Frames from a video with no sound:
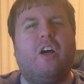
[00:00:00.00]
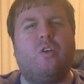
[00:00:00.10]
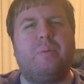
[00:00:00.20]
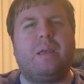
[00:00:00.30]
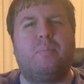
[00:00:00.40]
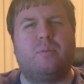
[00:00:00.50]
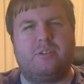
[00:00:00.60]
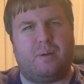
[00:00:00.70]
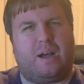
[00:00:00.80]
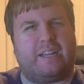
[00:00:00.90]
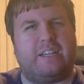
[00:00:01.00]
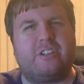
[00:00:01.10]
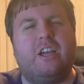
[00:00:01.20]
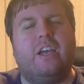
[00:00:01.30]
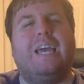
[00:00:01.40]
people's bodies
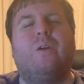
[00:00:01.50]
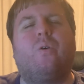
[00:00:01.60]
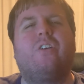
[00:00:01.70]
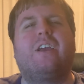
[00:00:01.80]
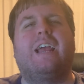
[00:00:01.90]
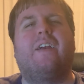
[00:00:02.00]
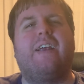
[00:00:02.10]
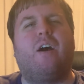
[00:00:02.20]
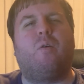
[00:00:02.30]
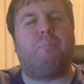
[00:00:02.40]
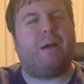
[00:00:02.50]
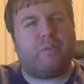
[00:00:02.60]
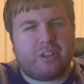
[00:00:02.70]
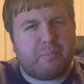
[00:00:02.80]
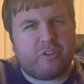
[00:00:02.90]
in order to carry out
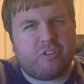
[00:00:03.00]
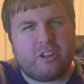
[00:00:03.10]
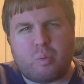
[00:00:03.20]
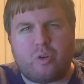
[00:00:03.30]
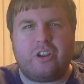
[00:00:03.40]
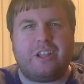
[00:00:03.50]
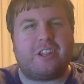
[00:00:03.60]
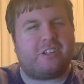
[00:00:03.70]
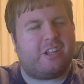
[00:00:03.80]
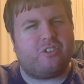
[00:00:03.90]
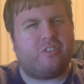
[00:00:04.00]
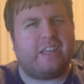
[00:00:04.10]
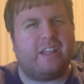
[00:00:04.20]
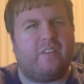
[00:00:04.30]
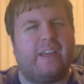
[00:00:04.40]
bounty missions where she's essentially
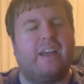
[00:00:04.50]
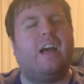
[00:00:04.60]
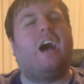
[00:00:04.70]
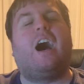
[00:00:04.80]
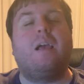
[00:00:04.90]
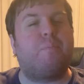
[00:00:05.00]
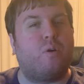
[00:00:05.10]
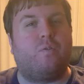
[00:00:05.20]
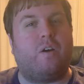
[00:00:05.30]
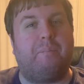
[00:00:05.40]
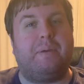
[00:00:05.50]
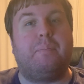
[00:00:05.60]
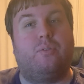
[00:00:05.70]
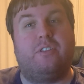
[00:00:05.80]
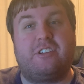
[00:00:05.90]
killing high-profile
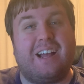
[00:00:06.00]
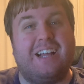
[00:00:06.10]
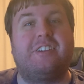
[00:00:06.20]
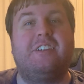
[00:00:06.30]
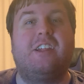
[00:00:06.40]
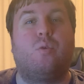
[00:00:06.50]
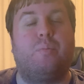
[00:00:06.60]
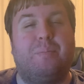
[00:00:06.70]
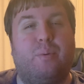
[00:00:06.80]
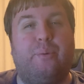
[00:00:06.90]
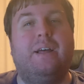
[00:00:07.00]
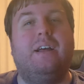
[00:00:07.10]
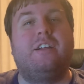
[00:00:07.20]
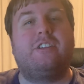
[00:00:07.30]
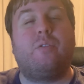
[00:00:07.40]
people disguised as other people.
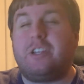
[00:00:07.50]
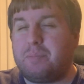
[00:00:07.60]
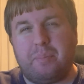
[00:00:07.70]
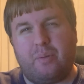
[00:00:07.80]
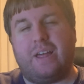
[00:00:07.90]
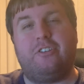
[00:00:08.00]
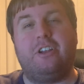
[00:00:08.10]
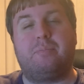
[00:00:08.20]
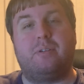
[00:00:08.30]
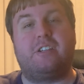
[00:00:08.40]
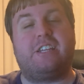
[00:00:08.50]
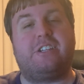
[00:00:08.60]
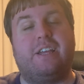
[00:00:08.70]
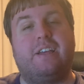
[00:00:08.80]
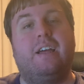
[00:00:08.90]
So these people that she's
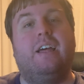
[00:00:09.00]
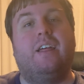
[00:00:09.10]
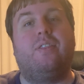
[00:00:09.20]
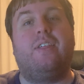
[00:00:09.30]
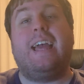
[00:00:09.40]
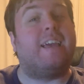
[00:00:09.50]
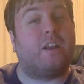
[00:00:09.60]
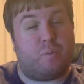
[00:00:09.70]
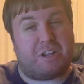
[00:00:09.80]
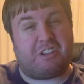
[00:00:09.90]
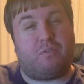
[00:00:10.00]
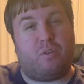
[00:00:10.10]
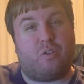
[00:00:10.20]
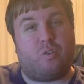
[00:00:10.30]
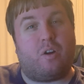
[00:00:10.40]
possessing, they get arrested for
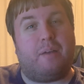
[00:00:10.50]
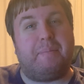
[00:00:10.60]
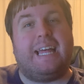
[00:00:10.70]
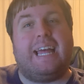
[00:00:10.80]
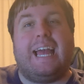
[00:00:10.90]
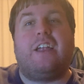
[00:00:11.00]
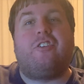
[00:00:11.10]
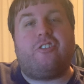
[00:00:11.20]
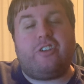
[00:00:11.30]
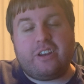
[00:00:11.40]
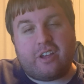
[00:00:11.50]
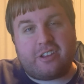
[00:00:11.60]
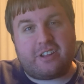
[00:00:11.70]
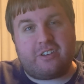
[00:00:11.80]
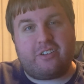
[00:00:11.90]
the crime and she
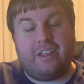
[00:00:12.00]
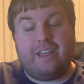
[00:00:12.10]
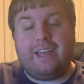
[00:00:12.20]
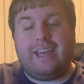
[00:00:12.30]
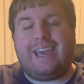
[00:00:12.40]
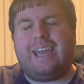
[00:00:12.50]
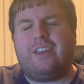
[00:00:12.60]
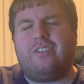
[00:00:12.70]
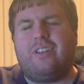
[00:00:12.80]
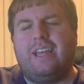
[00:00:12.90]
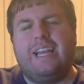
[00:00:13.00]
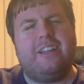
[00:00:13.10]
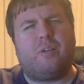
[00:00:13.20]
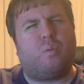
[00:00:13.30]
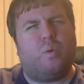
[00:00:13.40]
doesn't. And
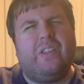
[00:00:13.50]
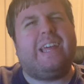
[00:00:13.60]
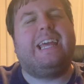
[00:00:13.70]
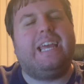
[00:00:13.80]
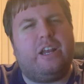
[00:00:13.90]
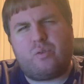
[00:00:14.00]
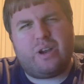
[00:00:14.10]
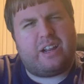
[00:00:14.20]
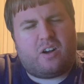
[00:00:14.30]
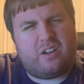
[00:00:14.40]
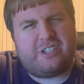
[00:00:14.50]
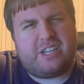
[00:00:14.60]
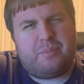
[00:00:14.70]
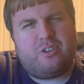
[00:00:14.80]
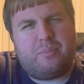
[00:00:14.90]
it's a really eerie
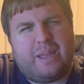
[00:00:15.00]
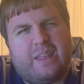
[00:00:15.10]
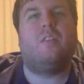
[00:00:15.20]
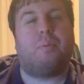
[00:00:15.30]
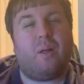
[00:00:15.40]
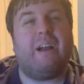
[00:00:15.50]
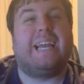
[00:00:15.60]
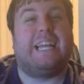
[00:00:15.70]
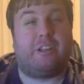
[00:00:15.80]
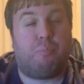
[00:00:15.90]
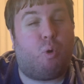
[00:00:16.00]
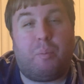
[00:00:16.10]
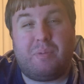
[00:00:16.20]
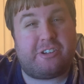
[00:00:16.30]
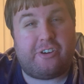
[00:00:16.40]
concept to me. The plot gets more
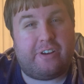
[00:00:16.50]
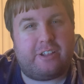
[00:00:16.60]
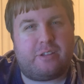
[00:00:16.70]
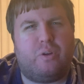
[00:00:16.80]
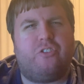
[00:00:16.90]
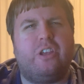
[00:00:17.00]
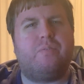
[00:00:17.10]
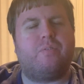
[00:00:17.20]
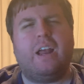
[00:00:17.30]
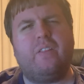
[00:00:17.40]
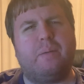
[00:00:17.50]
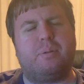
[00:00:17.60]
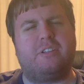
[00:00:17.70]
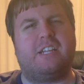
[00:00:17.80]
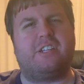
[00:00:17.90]
mysterious when she finally
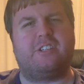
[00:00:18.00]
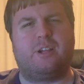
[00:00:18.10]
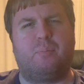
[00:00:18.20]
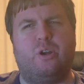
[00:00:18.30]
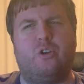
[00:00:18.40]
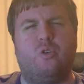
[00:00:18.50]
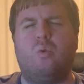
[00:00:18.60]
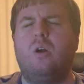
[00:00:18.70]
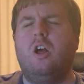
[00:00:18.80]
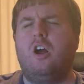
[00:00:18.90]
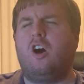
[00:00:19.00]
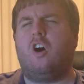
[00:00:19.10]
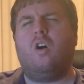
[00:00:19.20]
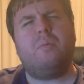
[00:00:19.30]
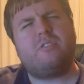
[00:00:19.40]
possesses someone who
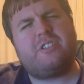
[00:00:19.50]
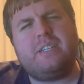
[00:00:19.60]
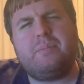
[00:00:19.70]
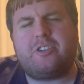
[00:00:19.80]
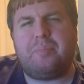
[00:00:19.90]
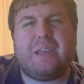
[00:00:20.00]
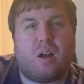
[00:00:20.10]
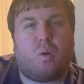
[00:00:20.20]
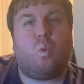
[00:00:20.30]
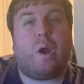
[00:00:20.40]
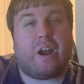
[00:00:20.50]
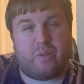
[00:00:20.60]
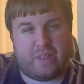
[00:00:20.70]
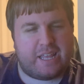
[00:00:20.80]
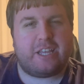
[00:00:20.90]
almost seems to be aware
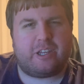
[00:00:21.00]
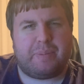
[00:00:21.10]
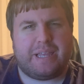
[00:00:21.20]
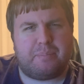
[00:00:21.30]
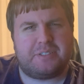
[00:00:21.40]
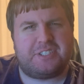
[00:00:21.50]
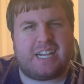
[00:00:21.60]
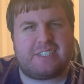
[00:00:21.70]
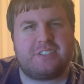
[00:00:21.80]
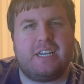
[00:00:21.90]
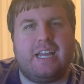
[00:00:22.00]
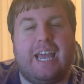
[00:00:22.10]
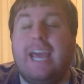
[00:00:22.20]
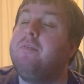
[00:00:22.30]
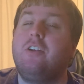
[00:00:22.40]
that he's being possessed,
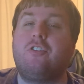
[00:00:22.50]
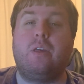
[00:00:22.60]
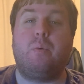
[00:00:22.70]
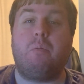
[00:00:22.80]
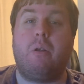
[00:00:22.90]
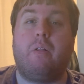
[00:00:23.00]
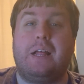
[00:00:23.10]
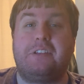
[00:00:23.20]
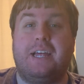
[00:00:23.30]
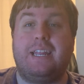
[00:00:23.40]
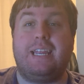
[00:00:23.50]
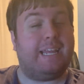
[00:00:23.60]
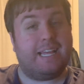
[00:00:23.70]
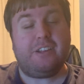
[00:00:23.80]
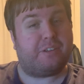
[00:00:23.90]
and eventually we realize that he
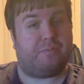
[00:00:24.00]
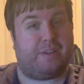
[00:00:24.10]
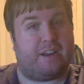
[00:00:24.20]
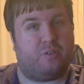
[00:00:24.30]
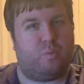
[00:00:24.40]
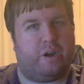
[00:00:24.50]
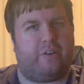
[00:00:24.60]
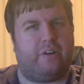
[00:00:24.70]
is in fact aware.